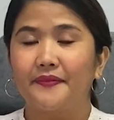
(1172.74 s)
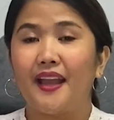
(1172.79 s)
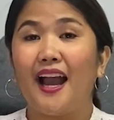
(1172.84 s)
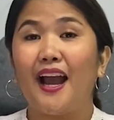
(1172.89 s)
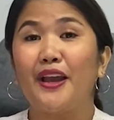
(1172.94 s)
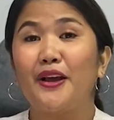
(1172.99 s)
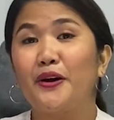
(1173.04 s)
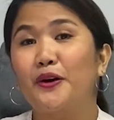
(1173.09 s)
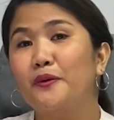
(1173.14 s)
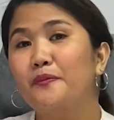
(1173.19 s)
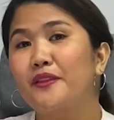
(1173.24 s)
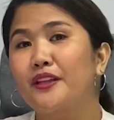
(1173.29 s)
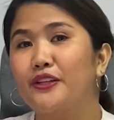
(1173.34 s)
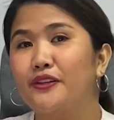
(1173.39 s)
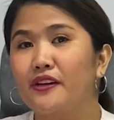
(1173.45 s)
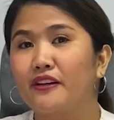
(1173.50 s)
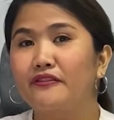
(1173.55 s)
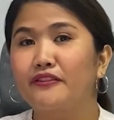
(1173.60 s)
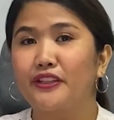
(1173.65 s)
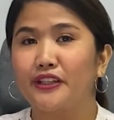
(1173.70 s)
I hope that
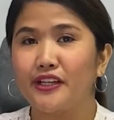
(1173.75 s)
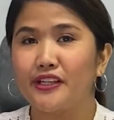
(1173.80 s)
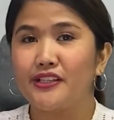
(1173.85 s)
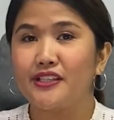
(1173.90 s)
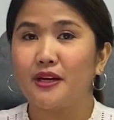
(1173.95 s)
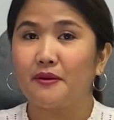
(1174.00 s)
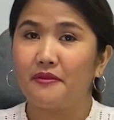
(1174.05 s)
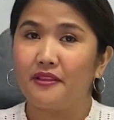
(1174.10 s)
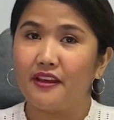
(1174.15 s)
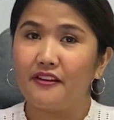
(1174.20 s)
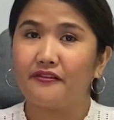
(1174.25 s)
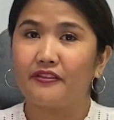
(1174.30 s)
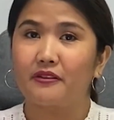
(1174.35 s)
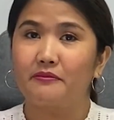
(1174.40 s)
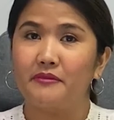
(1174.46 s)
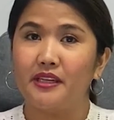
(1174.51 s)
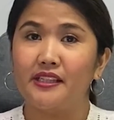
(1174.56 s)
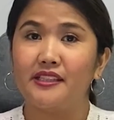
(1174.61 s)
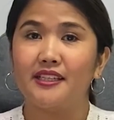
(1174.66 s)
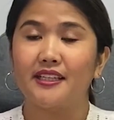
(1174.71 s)
you have learned something from
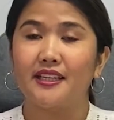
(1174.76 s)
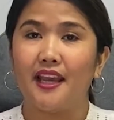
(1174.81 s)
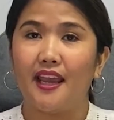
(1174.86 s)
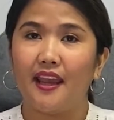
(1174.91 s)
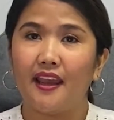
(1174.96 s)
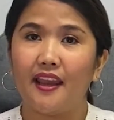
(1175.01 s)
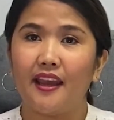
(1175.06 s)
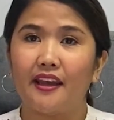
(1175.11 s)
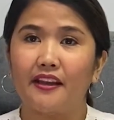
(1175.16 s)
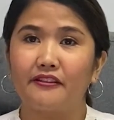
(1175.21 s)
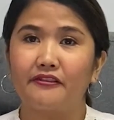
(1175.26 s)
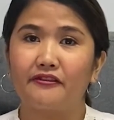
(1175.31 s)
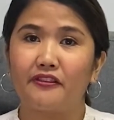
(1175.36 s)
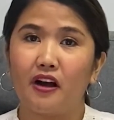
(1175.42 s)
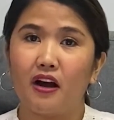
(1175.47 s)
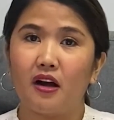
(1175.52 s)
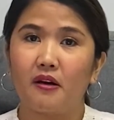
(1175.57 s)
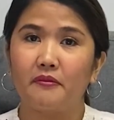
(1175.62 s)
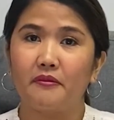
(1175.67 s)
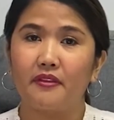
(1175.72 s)
me today and
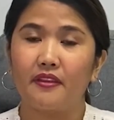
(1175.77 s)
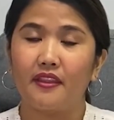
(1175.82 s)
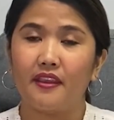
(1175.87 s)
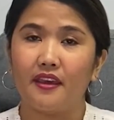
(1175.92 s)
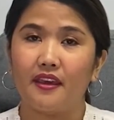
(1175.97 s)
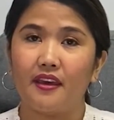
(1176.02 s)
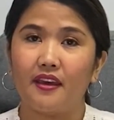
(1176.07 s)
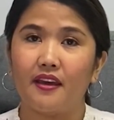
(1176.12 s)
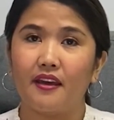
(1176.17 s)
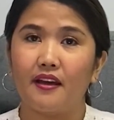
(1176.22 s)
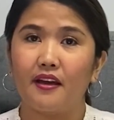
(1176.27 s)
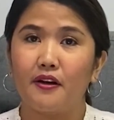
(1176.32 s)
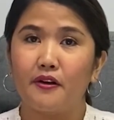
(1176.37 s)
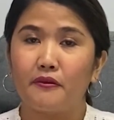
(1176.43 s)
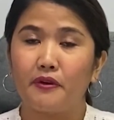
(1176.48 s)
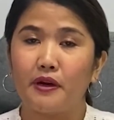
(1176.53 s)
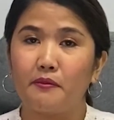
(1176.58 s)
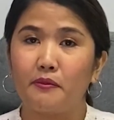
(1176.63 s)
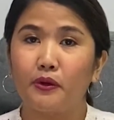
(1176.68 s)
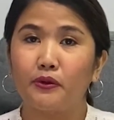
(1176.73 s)
from the
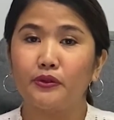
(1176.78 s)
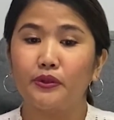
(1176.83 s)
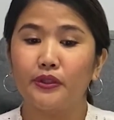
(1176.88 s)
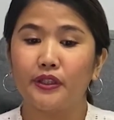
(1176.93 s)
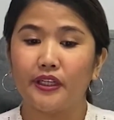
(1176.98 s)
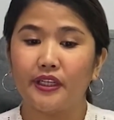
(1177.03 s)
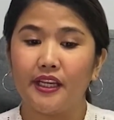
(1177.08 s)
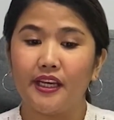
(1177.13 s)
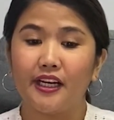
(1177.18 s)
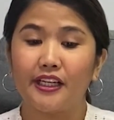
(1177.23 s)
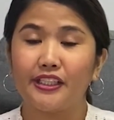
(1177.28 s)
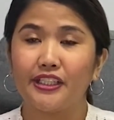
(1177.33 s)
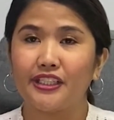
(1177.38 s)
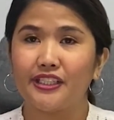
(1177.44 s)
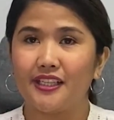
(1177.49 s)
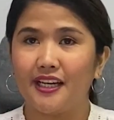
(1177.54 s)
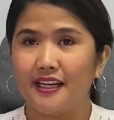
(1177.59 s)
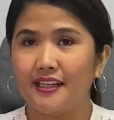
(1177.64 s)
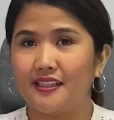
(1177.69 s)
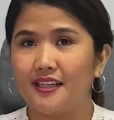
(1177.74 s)
remote learning
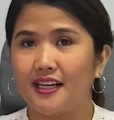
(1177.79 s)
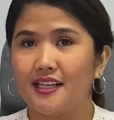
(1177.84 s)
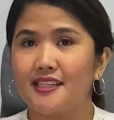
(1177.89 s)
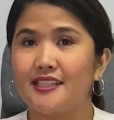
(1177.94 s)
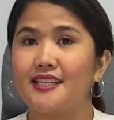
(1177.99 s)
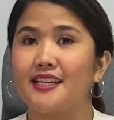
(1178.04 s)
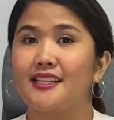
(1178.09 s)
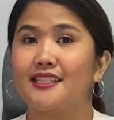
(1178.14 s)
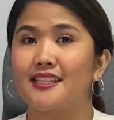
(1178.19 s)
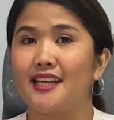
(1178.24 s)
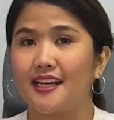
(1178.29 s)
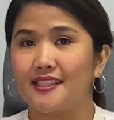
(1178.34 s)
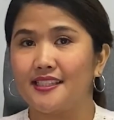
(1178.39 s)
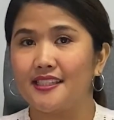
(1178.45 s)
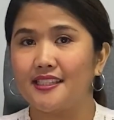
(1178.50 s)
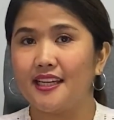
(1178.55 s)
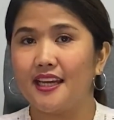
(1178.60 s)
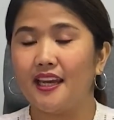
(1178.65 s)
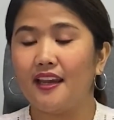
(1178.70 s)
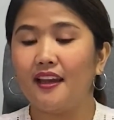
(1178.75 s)
under diagnostic
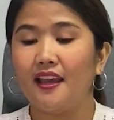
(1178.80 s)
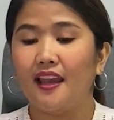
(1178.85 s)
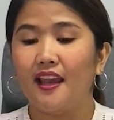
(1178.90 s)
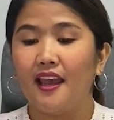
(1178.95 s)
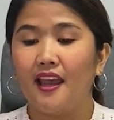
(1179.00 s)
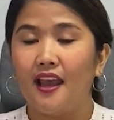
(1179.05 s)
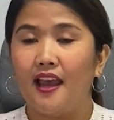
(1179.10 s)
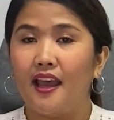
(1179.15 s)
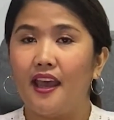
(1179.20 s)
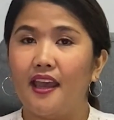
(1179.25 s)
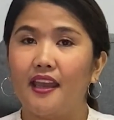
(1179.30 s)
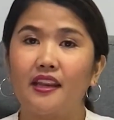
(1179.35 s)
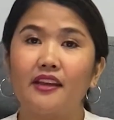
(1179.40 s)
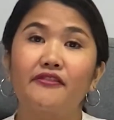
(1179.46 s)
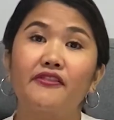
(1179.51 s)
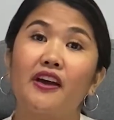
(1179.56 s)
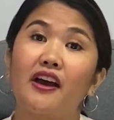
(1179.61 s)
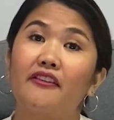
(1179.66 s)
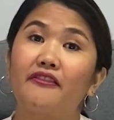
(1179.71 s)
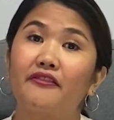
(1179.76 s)
testing. And
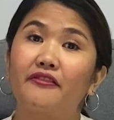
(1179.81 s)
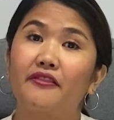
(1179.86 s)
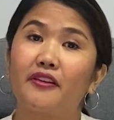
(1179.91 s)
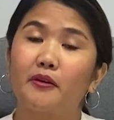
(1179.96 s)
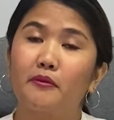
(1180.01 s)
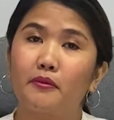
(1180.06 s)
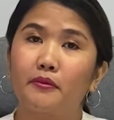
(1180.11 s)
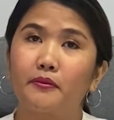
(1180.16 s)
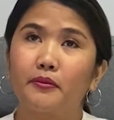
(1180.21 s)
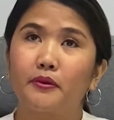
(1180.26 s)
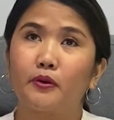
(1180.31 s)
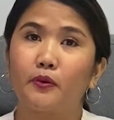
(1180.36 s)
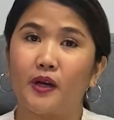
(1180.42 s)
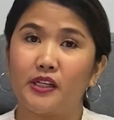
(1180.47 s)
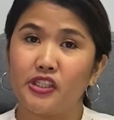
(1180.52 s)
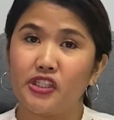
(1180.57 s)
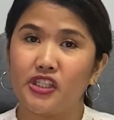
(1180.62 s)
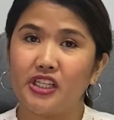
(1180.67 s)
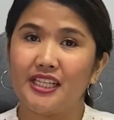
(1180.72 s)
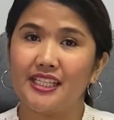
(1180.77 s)
if you have
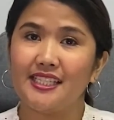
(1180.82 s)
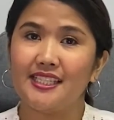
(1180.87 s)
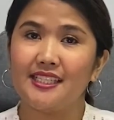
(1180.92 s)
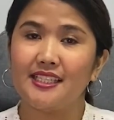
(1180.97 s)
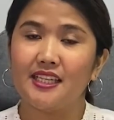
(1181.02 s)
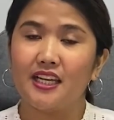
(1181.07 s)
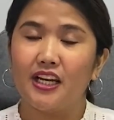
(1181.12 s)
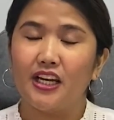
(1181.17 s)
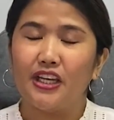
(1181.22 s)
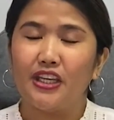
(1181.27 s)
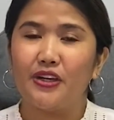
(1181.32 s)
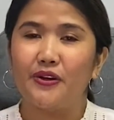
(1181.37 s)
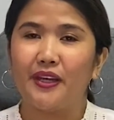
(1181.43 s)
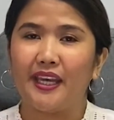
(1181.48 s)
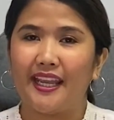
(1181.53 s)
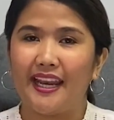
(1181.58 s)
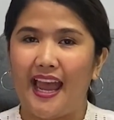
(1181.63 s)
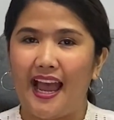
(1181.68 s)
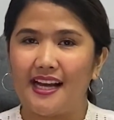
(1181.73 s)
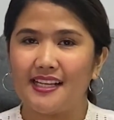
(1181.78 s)
questions, you
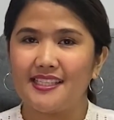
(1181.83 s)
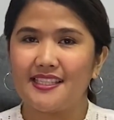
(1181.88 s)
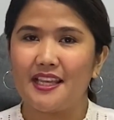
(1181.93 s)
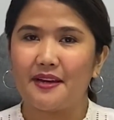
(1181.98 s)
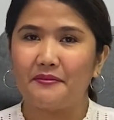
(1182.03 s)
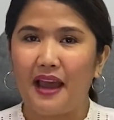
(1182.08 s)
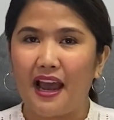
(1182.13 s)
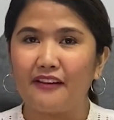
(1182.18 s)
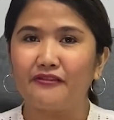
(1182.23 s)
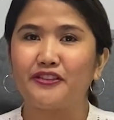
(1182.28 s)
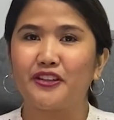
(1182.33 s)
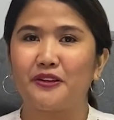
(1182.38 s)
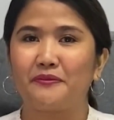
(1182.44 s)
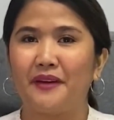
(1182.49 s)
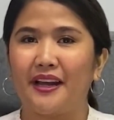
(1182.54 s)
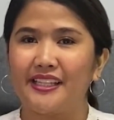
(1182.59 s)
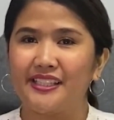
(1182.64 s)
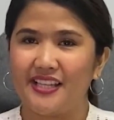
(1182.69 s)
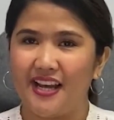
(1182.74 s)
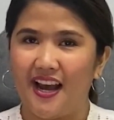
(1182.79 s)
can ask them after
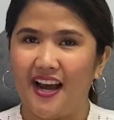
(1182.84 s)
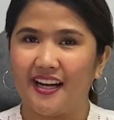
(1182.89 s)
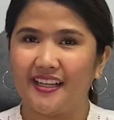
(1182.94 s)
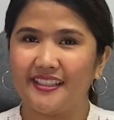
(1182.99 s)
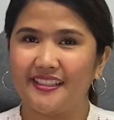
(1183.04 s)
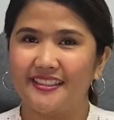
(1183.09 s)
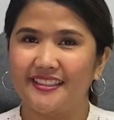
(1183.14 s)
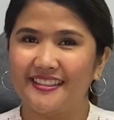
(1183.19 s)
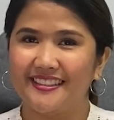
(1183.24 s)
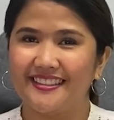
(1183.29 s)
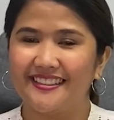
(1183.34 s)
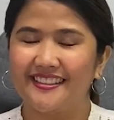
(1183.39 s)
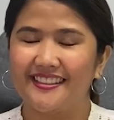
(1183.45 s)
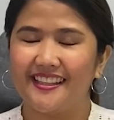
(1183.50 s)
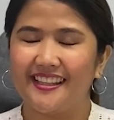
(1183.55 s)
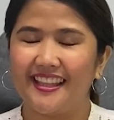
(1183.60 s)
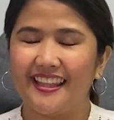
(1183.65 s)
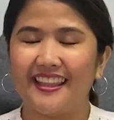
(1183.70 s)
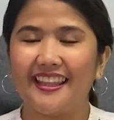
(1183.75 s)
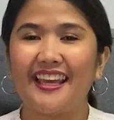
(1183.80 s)
my talk.
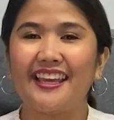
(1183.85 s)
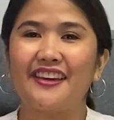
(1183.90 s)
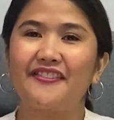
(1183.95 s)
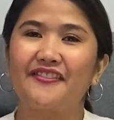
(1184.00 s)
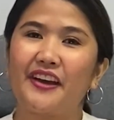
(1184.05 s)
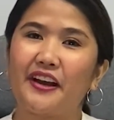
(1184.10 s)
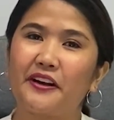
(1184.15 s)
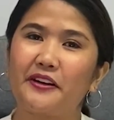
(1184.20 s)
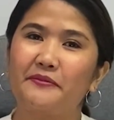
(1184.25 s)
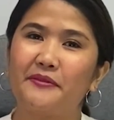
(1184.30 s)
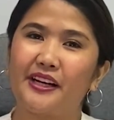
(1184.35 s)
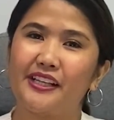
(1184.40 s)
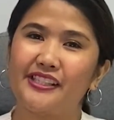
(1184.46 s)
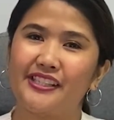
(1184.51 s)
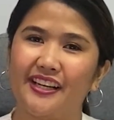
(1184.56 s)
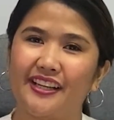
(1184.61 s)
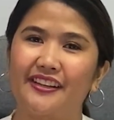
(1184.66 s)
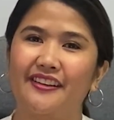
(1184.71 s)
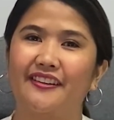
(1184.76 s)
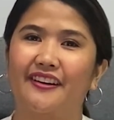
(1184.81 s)
Thank you very
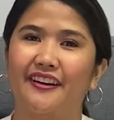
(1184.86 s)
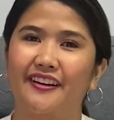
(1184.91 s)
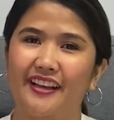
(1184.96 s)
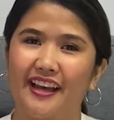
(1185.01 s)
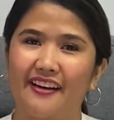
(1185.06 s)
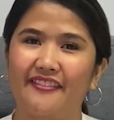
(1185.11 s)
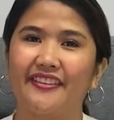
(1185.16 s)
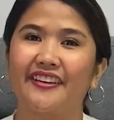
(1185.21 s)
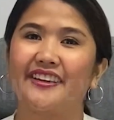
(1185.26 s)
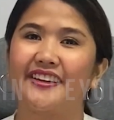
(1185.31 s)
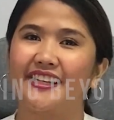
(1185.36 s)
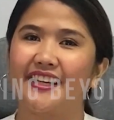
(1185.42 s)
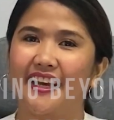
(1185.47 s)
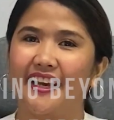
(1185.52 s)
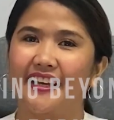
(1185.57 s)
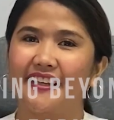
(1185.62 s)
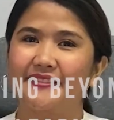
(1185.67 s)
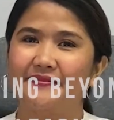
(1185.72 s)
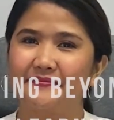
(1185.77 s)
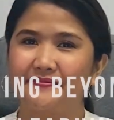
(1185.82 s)
much, and you all have a good day.